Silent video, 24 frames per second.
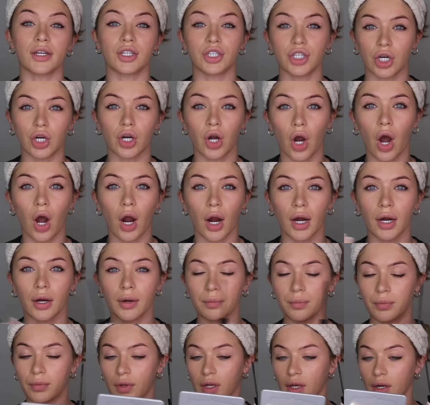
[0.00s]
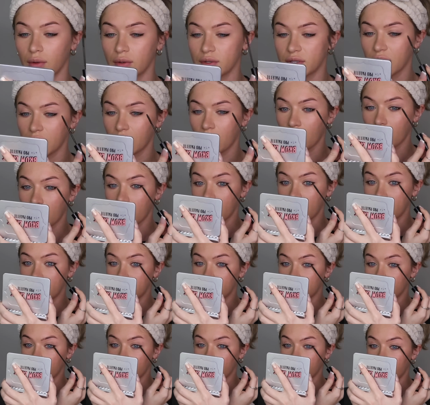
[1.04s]
It's your car. And I was like, all right,
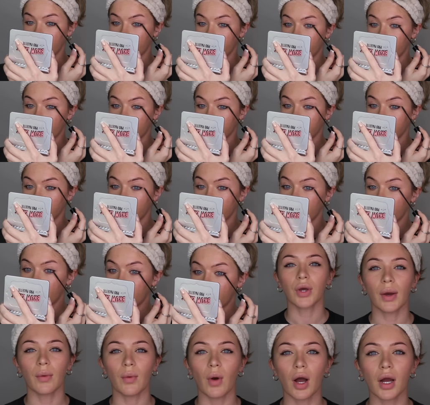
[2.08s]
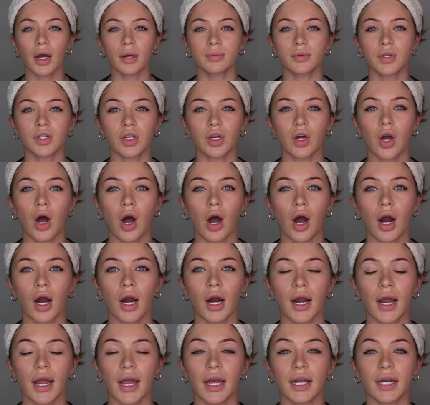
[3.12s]
sure, whatever. So I walk up to the
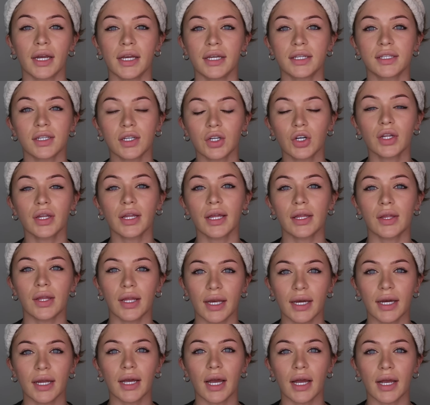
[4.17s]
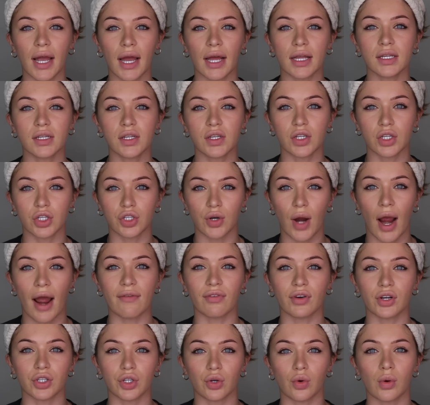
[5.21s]
car and he's literally leaning against the
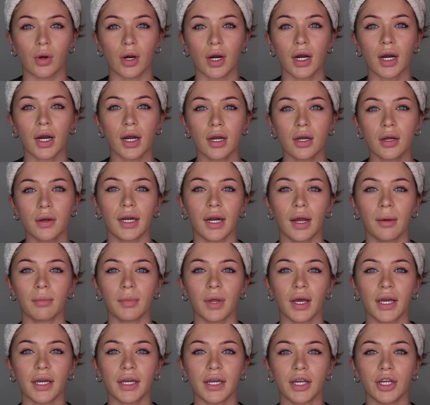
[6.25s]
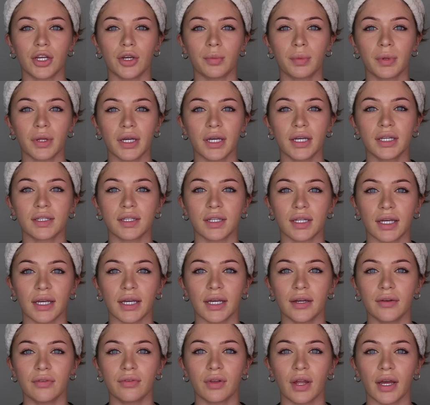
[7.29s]
driver door. And I'm like, can you please
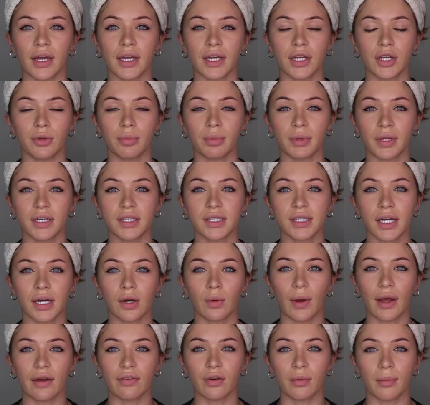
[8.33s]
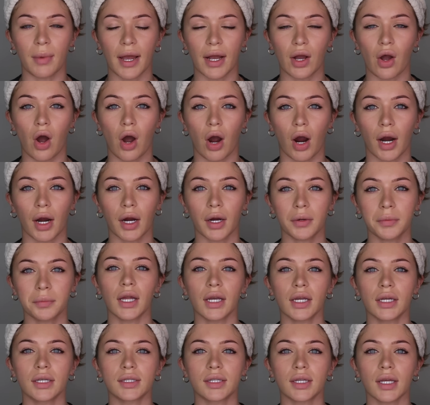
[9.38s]
leave? Like, can you please get away from my car?
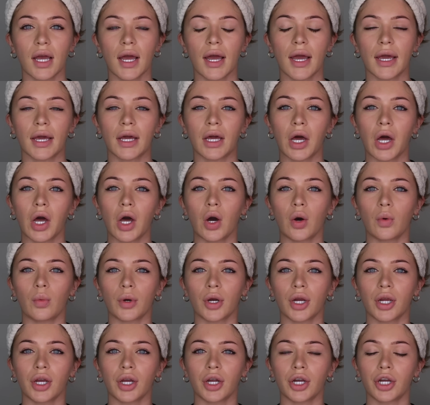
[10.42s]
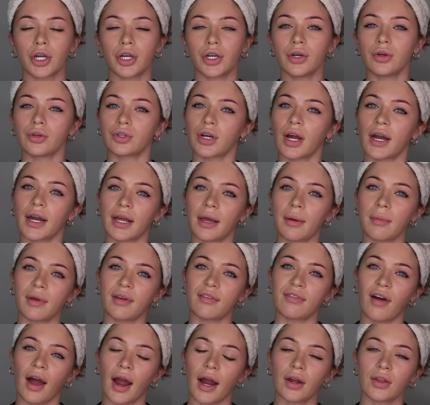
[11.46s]
And he's like, oh, what are you gonna do? Try to get
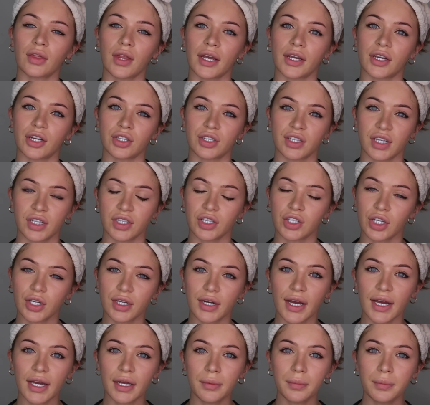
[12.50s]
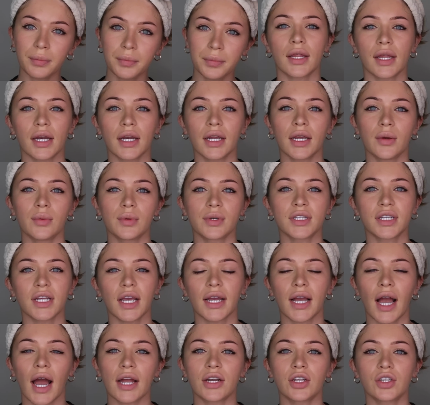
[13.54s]
me fired like your sister did? And then he was
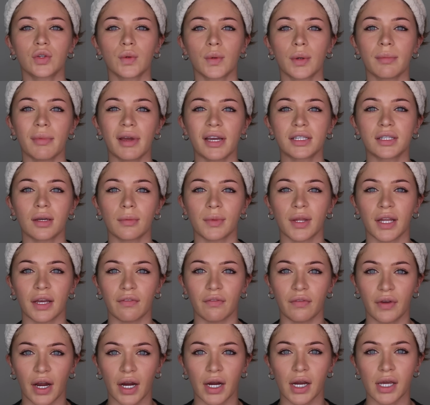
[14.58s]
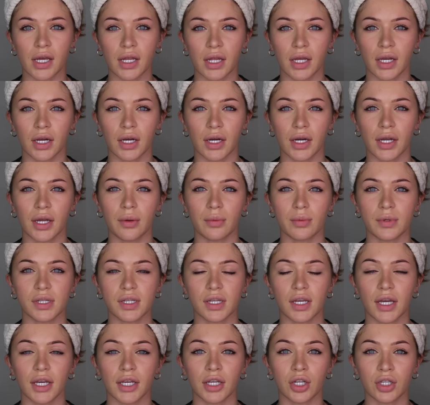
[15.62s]
like, I just wanna make something very clear. He
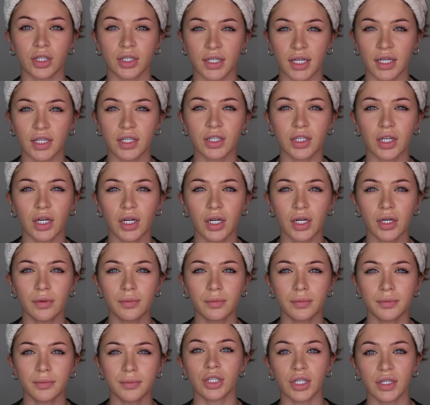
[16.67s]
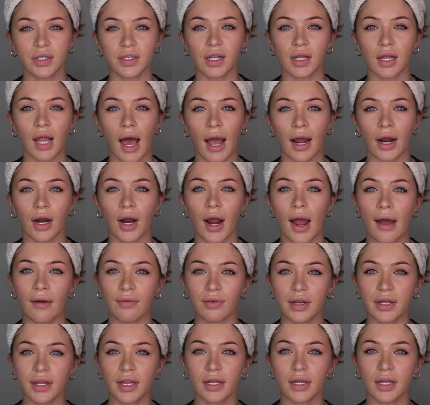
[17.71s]
was like, your sister, she's a liar.
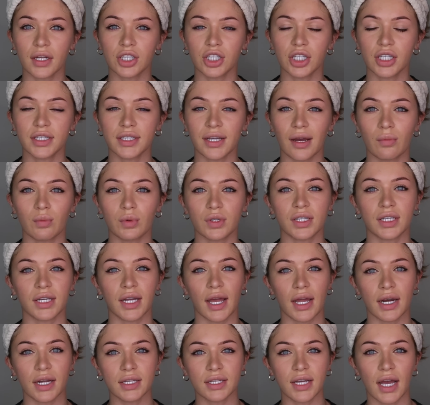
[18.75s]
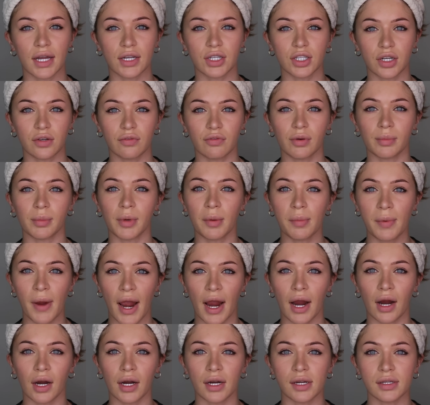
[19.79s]
Everything that she said was to get attention from your
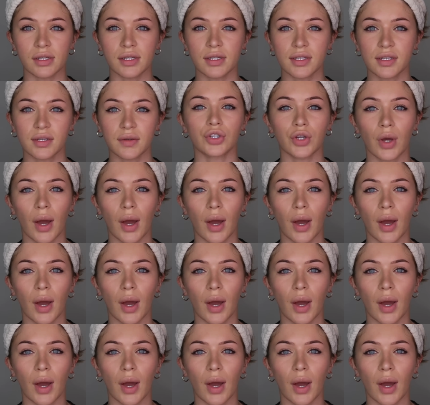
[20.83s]
parents.